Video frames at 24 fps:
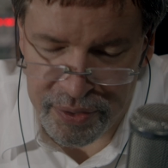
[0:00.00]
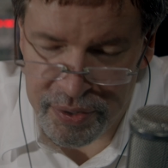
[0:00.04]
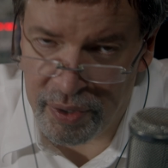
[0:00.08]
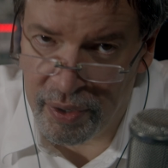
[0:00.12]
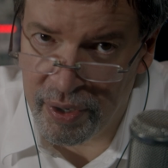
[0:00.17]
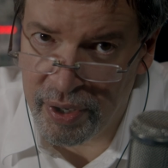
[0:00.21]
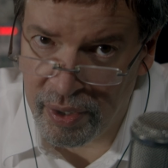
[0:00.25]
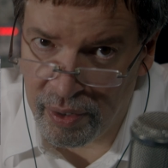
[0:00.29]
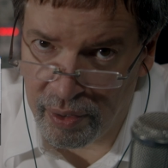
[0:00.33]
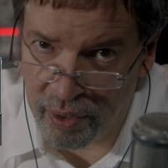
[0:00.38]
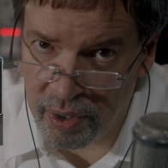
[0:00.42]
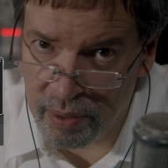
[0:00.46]
tell
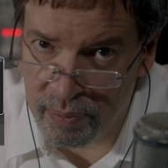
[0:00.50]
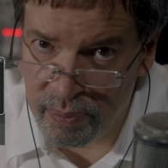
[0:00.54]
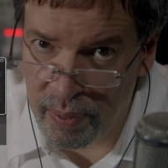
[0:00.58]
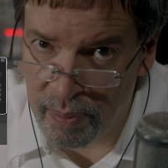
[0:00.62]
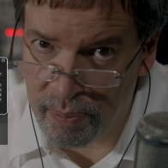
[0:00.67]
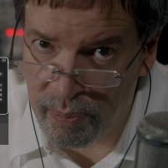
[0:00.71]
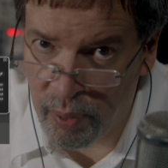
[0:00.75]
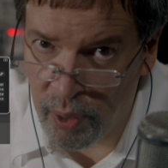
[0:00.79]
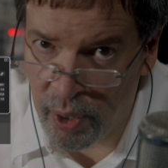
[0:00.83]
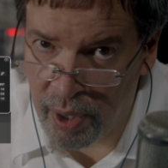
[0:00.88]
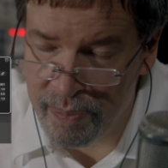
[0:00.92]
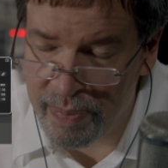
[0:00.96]
you a little bit
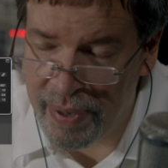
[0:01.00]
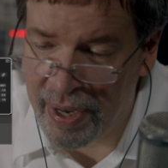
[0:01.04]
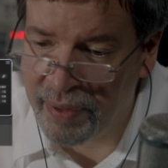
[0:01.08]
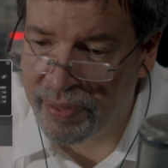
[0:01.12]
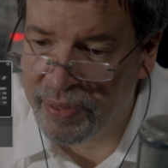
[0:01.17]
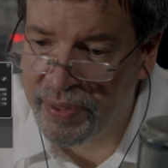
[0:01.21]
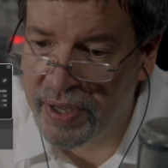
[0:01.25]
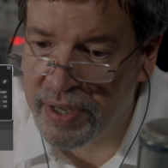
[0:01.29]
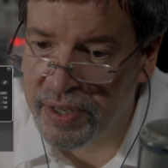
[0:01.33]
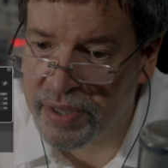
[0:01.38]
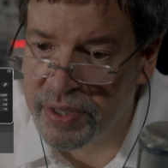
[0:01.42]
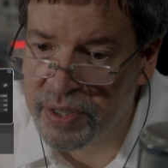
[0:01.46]
more
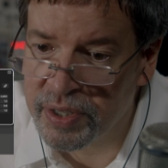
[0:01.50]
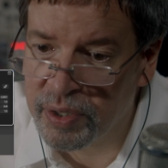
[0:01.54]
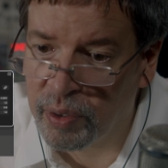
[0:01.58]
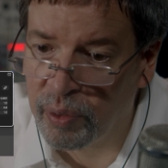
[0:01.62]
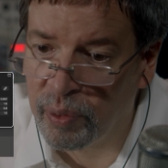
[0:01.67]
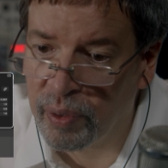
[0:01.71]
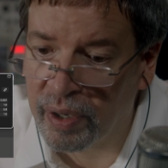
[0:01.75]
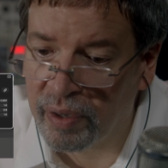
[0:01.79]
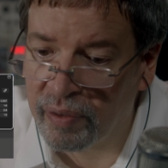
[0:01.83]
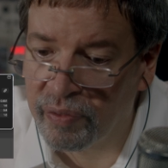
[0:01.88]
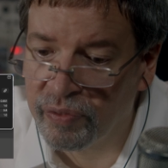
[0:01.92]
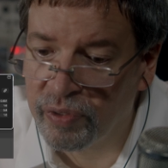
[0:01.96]
about this
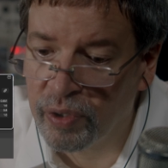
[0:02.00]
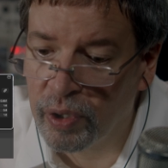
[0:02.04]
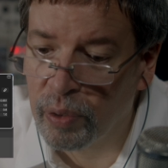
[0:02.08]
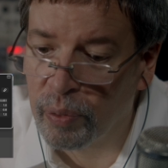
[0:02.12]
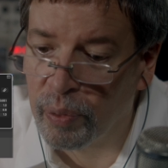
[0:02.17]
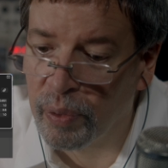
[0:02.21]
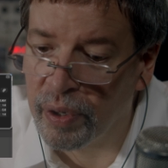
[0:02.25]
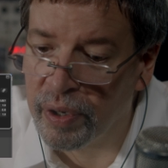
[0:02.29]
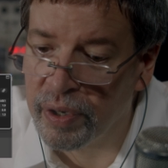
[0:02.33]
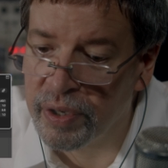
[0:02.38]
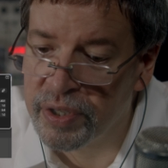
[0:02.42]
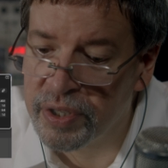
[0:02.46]
going
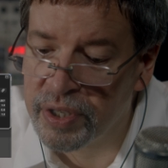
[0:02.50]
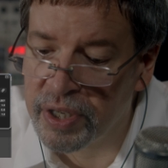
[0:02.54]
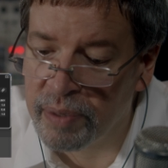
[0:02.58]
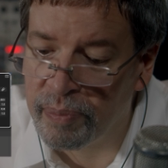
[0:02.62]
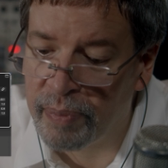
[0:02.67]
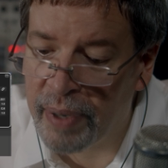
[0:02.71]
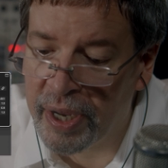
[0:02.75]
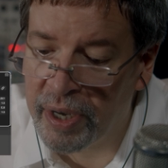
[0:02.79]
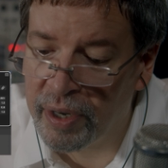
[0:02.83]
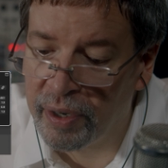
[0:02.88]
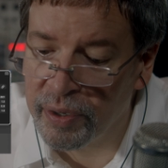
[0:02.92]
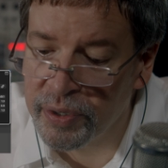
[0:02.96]
forwards. You
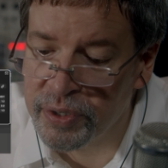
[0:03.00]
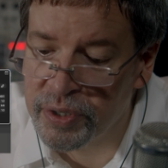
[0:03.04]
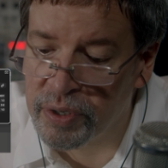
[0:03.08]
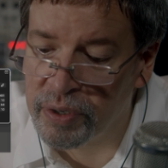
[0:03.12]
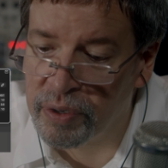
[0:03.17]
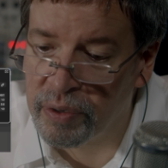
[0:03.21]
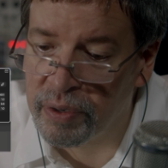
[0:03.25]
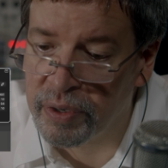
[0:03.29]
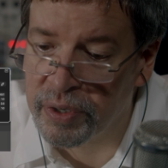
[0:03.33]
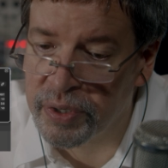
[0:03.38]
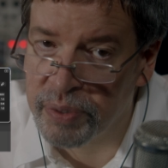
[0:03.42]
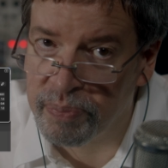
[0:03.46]
might also
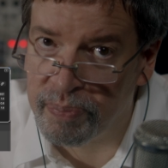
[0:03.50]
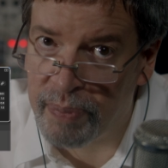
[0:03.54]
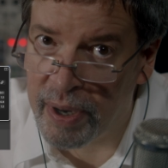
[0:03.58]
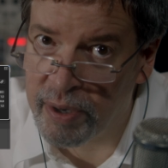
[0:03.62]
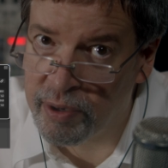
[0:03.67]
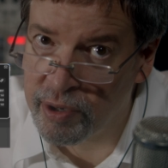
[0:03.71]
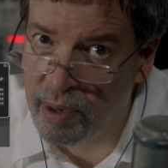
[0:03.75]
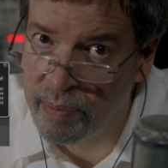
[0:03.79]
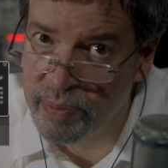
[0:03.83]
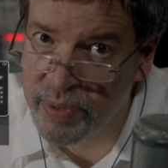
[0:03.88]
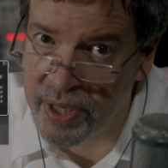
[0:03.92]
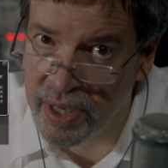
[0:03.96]
notice that my
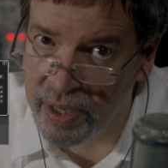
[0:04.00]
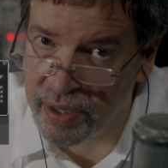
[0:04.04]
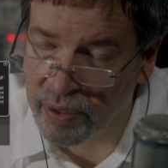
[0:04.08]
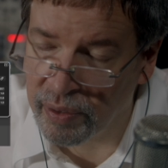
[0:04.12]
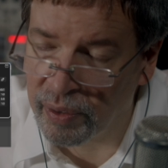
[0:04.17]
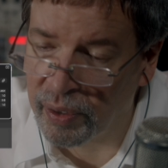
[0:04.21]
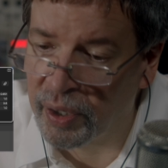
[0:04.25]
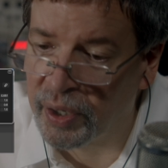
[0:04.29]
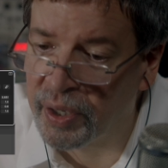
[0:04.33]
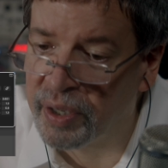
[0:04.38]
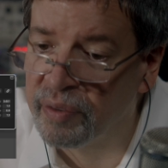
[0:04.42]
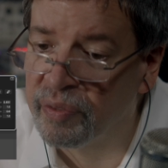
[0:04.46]
drum sound a
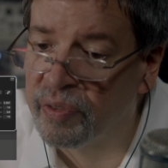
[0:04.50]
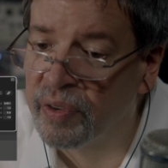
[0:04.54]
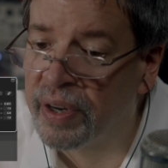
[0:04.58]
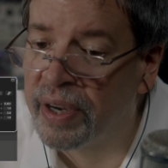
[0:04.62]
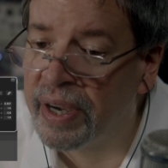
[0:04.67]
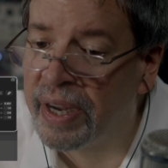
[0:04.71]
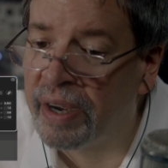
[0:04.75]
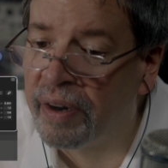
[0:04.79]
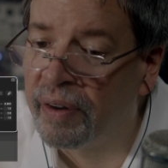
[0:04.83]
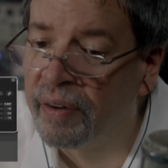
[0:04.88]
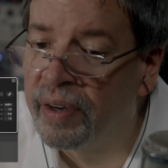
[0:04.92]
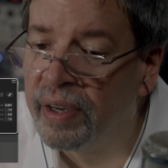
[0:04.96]
little different
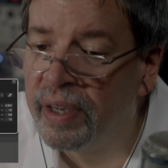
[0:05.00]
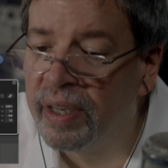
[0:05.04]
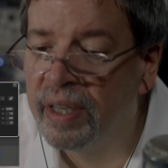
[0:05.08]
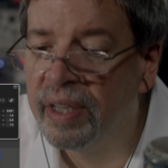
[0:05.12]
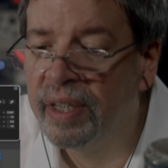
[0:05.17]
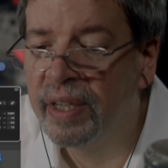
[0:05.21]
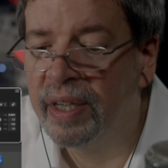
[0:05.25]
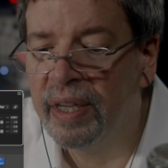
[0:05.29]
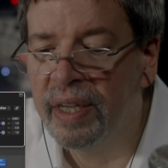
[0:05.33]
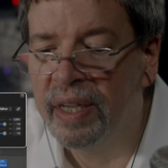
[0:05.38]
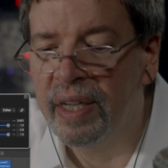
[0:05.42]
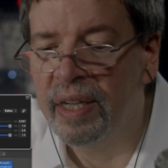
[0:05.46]
now.
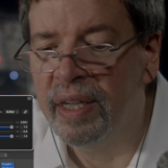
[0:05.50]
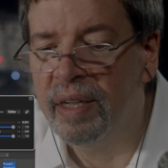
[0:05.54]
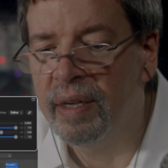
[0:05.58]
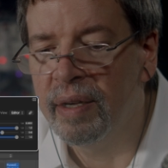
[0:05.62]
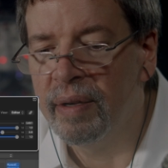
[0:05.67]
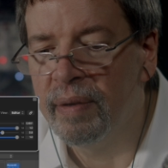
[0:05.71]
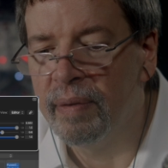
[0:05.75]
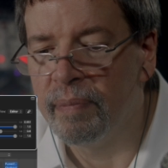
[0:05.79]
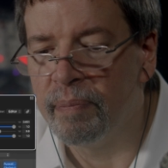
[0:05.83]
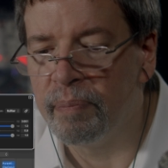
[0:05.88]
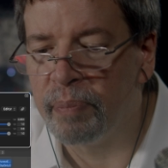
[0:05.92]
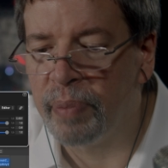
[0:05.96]

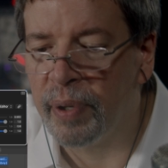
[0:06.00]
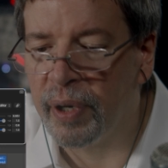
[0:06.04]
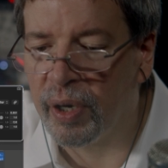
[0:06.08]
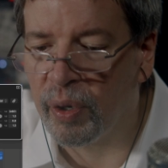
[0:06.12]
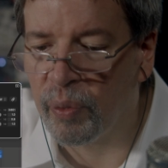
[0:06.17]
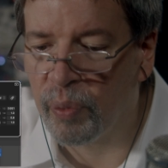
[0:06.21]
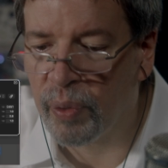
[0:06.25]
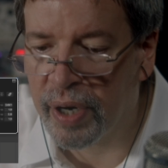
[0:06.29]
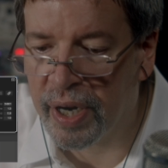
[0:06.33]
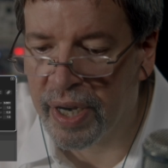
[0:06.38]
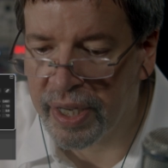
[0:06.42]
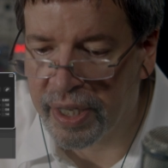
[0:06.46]

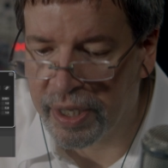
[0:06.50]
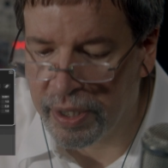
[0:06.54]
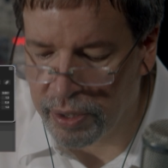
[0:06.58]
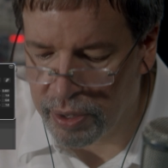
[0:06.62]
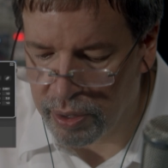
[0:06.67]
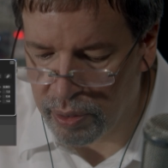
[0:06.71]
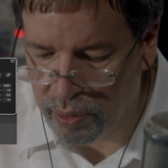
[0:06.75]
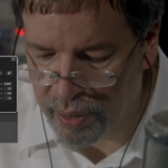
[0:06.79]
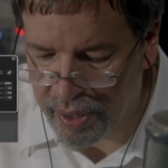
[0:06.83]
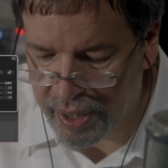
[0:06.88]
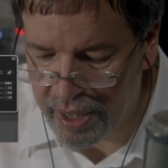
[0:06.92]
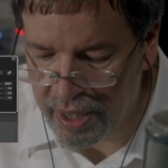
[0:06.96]
But what I can
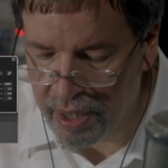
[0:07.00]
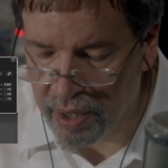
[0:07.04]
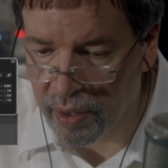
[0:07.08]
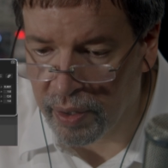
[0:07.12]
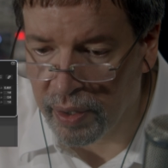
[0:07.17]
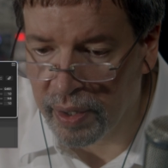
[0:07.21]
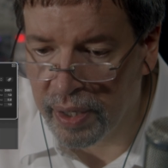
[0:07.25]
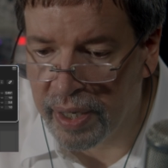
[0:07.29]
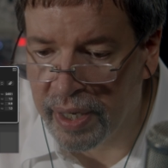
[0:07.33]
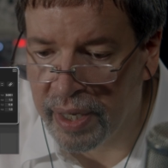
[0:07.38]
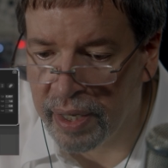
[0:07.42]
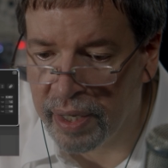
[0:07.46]
do
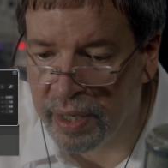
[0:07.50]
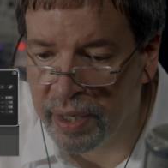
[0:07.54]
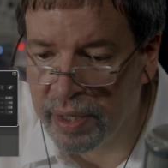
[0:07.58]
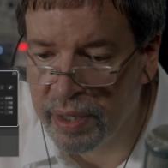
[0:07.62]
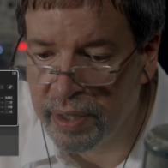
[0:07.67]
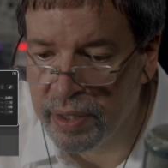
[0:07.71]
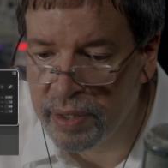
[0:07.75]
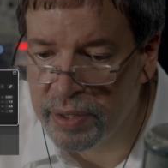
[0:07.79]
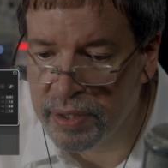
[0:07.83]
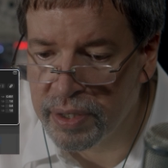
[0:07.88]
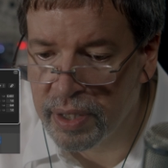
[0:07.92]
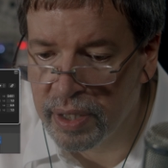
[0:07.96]
here
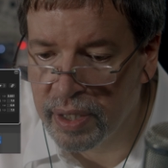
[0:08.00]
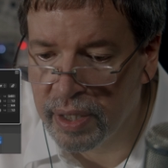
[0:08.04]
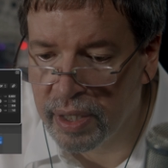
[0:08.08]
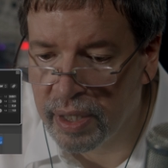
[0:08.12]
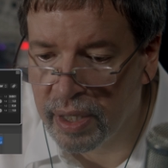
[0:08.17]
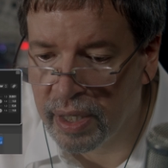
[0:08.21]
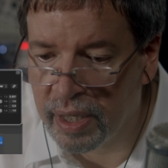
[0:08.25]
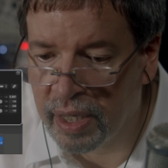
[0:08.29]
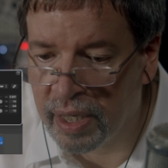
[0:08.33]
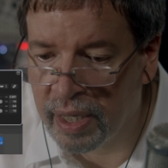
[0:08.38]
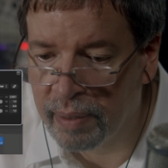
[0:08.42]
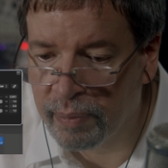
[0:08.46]
is
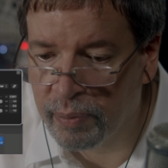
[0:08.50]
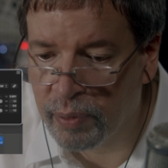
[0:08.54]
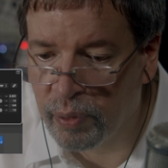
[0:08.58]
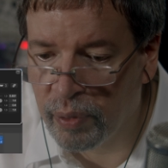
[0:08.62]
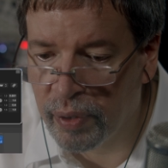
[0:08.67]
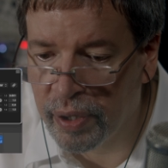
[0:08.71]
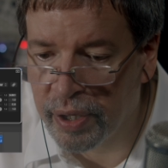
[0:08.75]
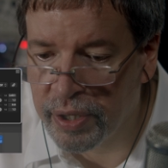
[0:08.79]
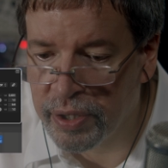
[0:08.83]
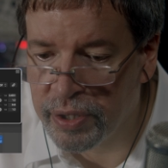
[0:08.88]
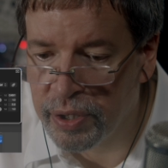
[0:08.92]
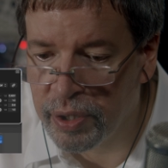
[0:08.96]
I'm
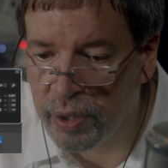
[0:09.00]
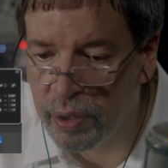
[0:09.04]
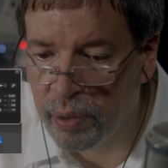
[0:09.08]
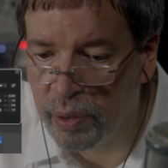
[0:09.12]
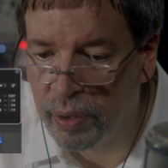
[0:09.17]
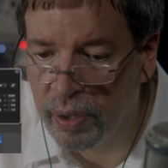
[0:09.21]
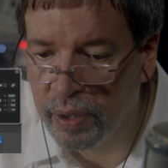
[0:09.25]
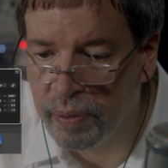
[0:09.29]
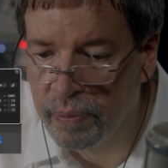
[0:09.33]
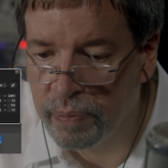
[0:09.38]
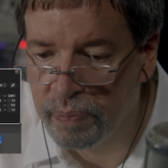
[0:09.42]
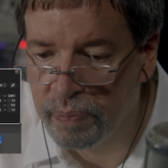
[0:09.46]
going to